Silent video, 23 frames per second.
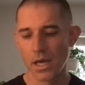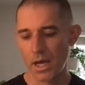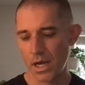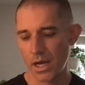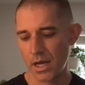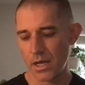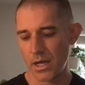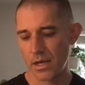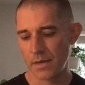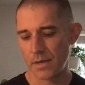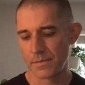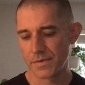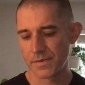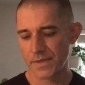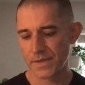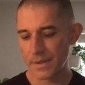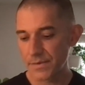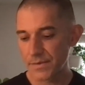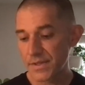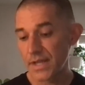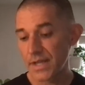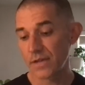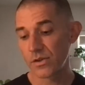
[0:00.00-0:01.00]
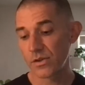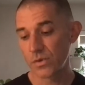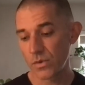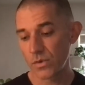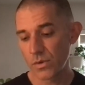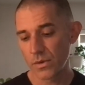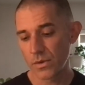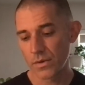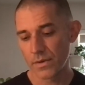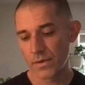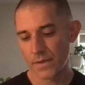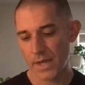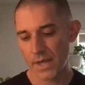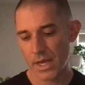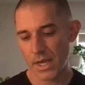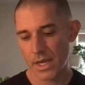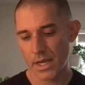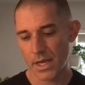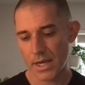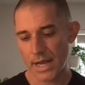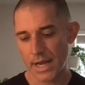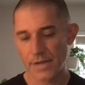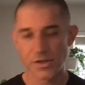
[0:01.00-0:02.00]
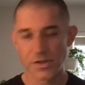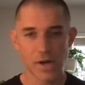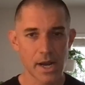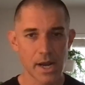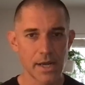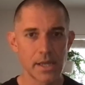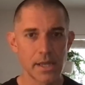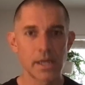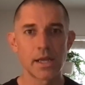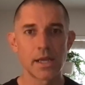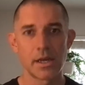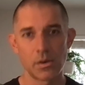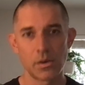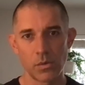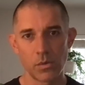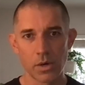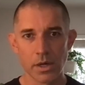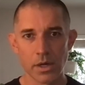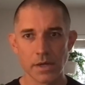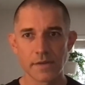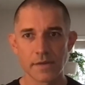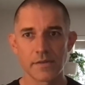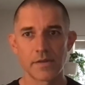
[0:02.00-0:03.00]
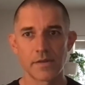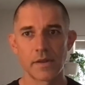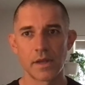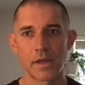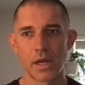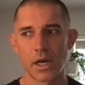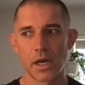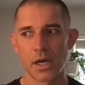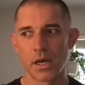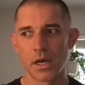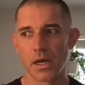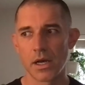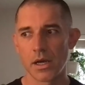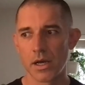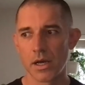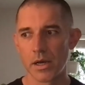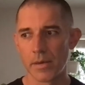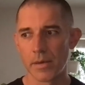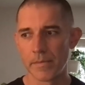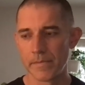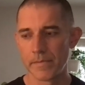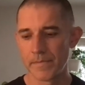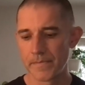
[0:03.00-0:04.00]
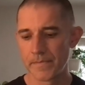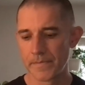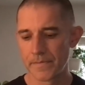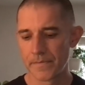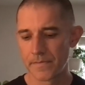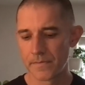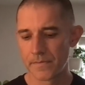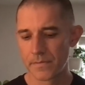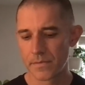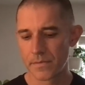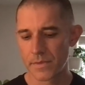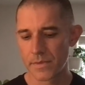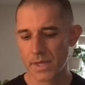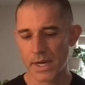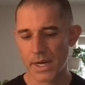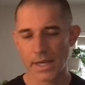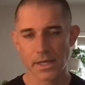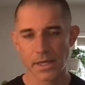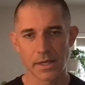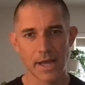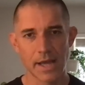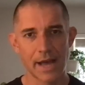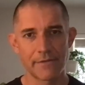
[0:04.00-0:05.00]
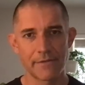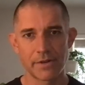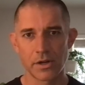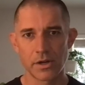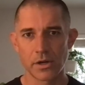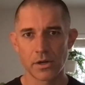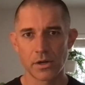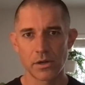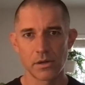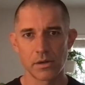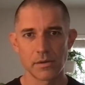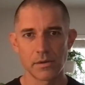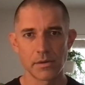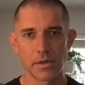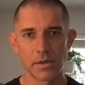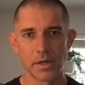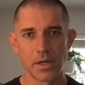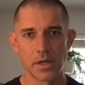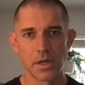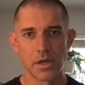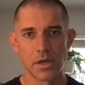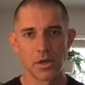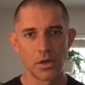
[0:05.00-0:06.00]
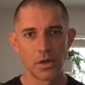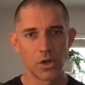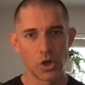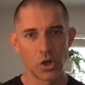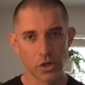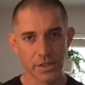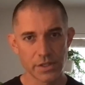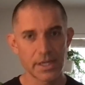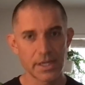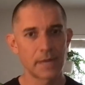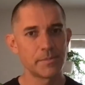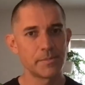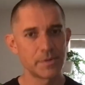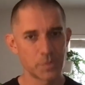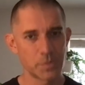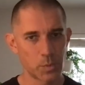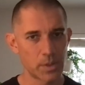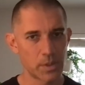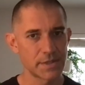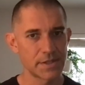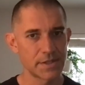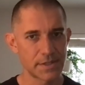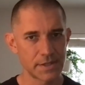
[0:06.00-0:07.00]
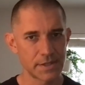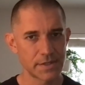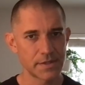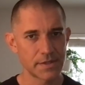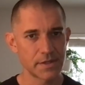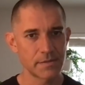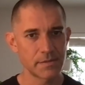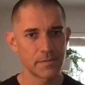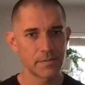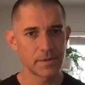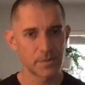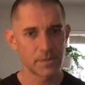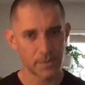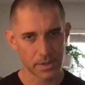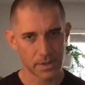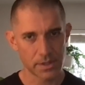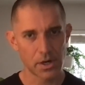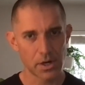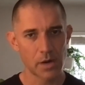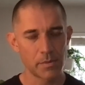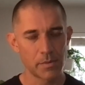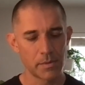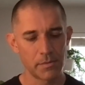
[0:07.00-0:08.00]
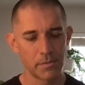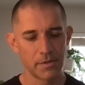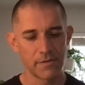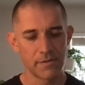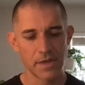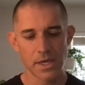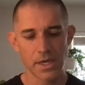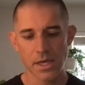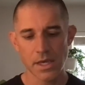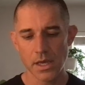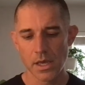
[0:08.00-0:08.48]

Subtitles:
So that was kind of cool that I tried it and it worked, that I could have it all hooked up as one system with the tarp and Bivy,